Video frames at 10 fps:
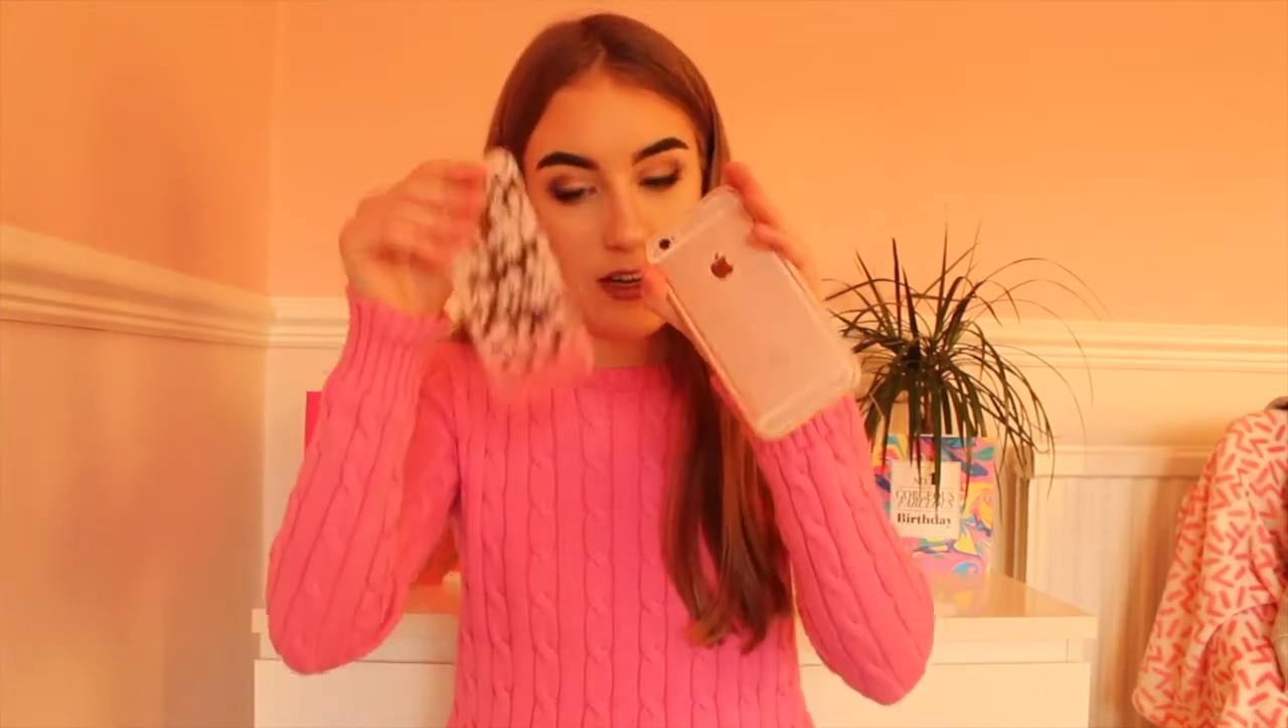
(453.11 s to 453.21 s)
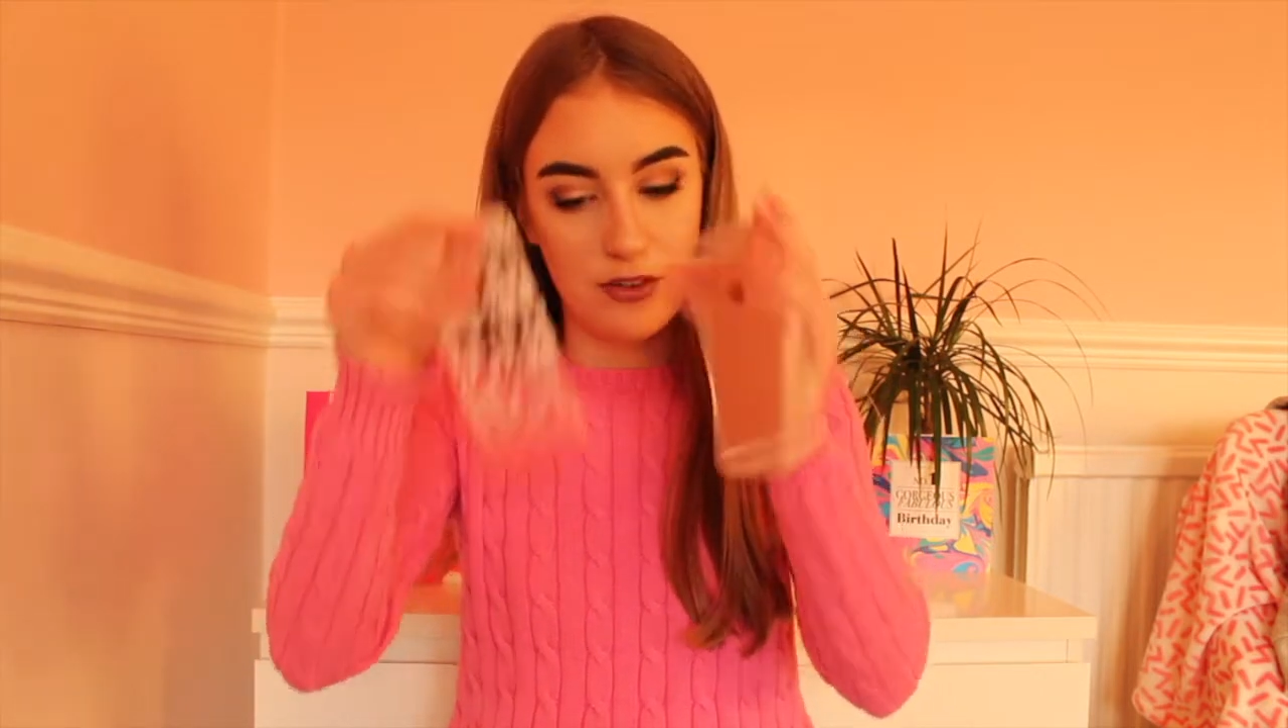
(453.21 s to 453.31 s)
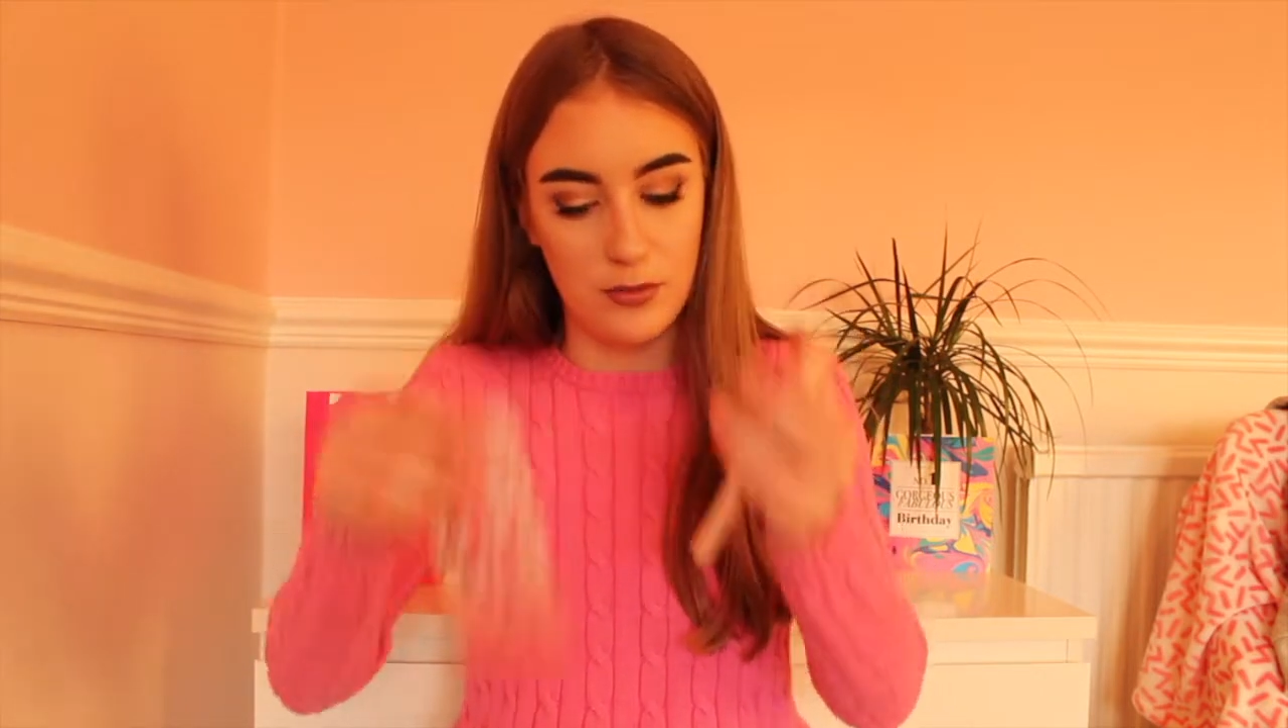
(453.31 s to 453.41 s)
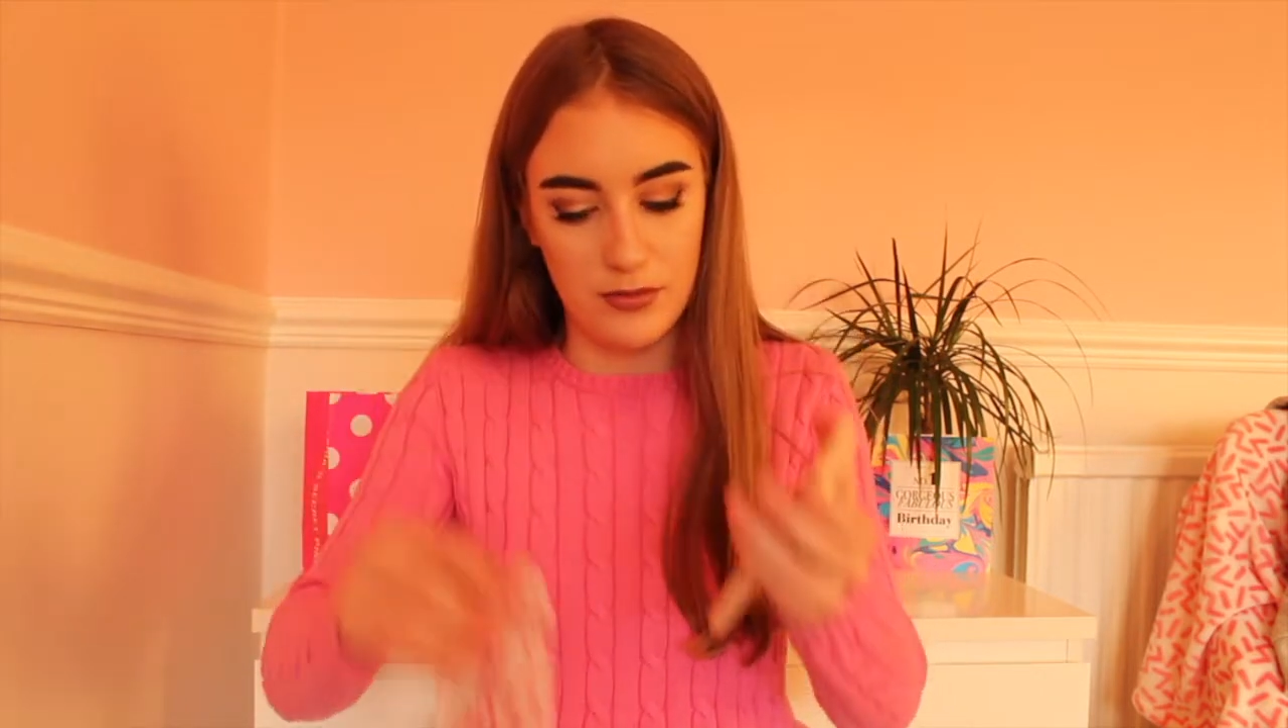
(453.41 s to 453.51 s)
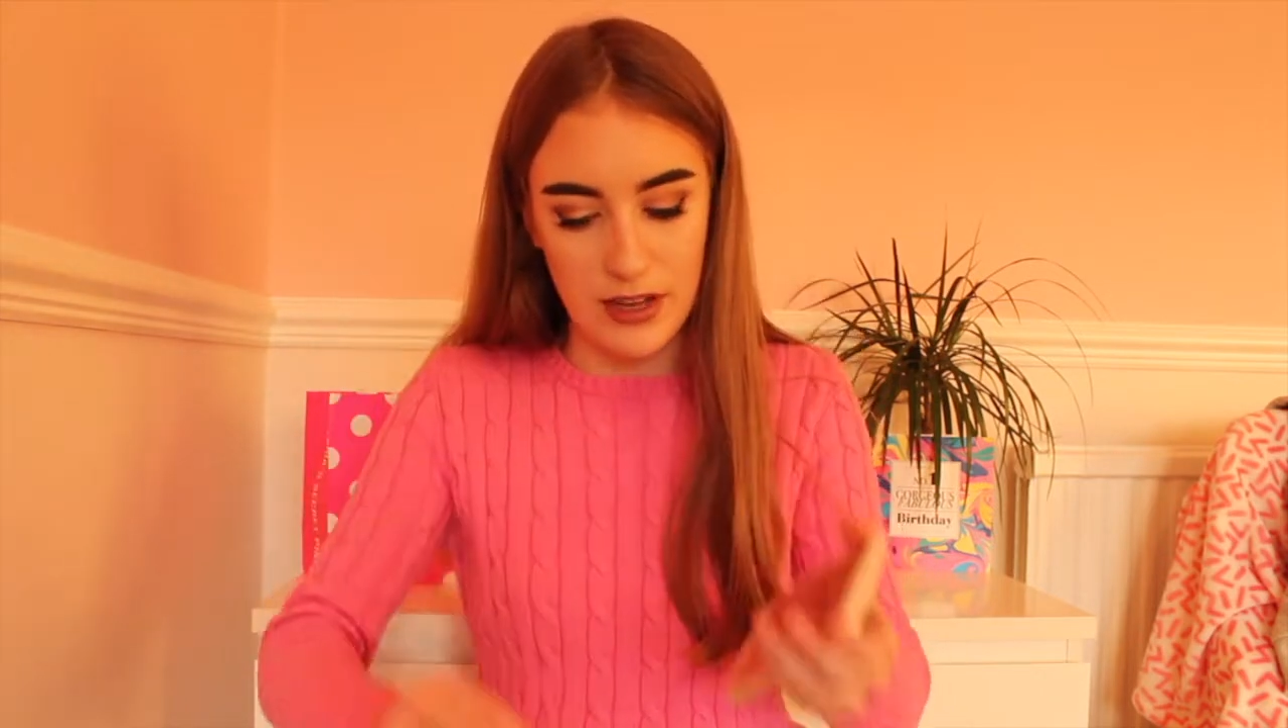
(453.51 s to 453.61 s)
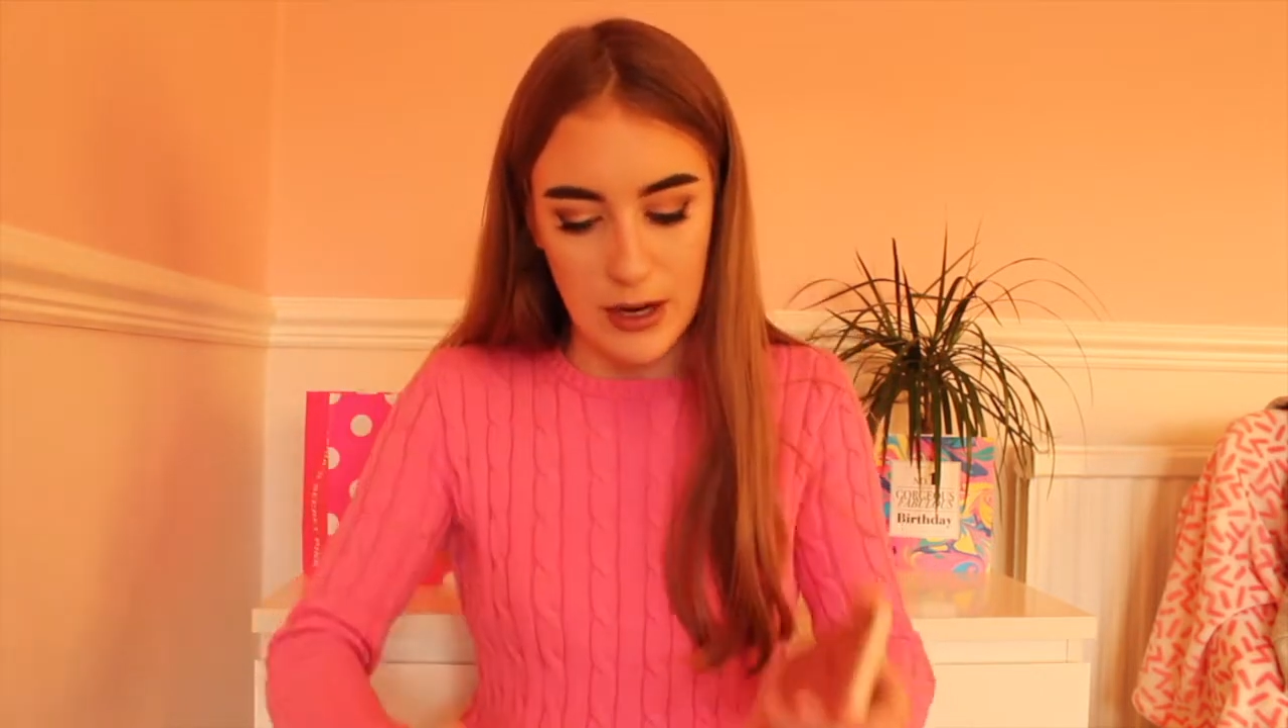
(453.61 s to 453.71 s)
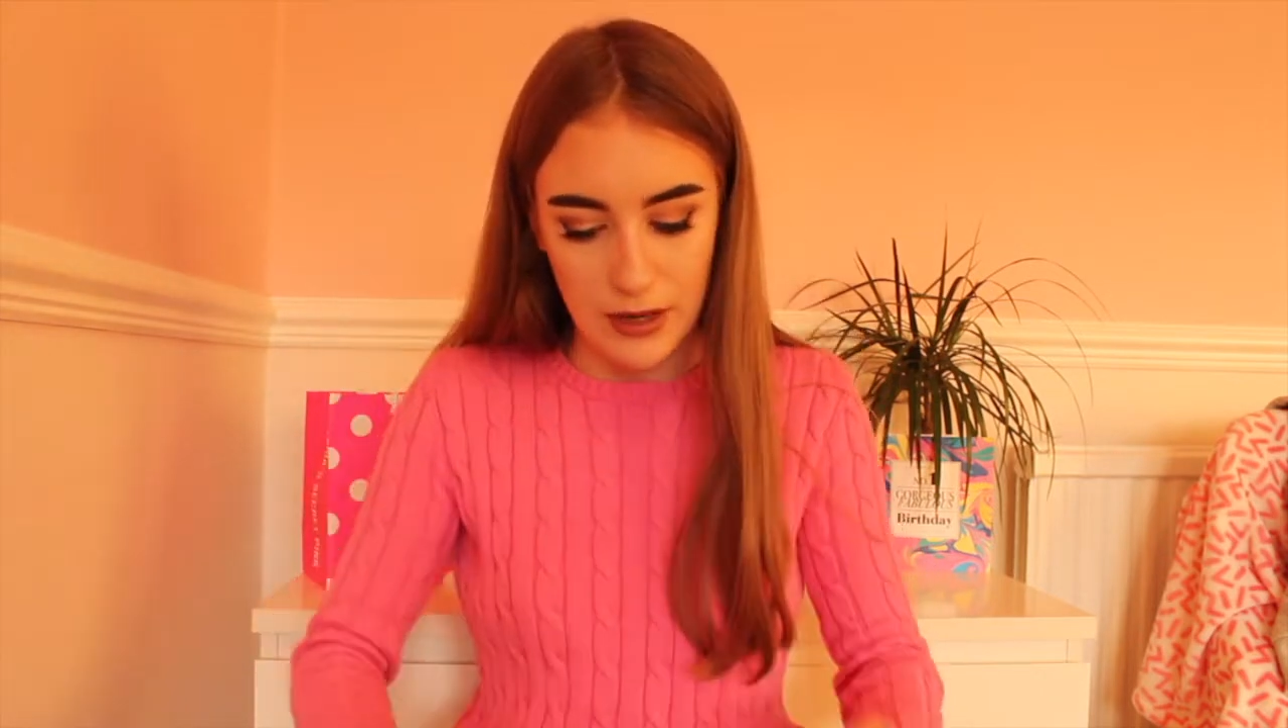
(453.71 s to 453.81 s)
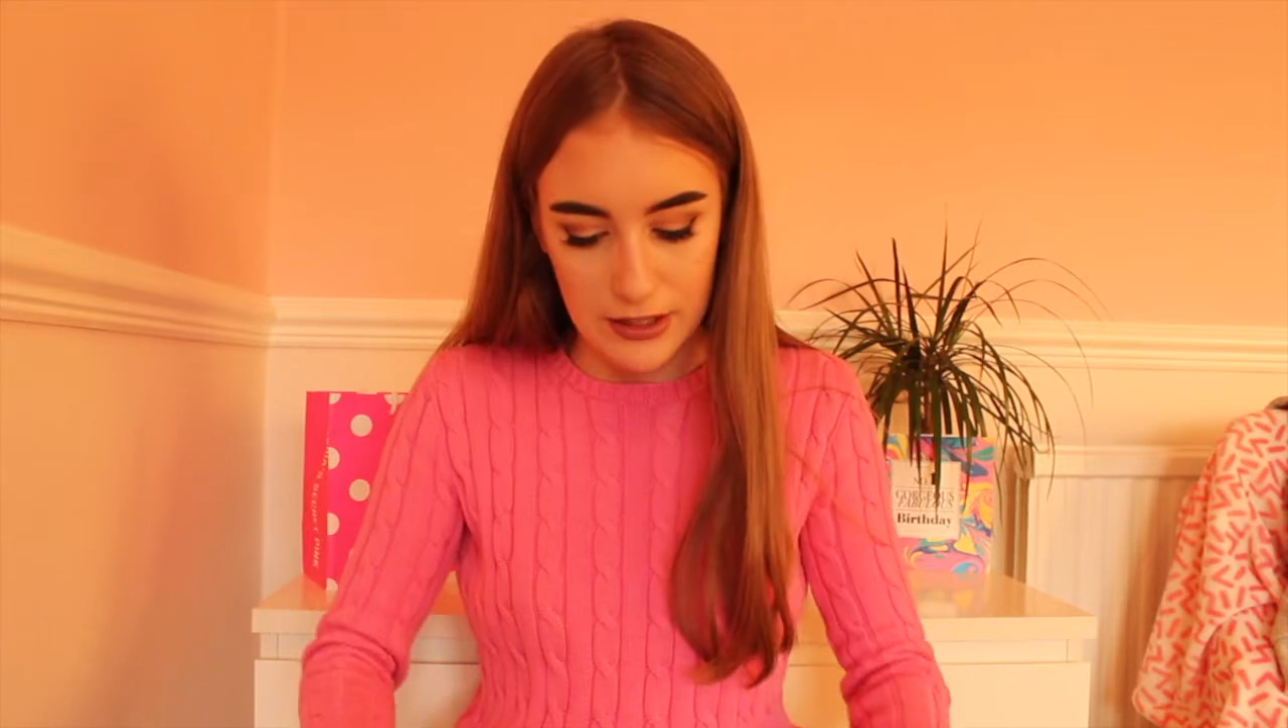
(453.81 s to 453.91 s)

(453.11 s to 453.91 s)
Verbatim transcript: it comes out.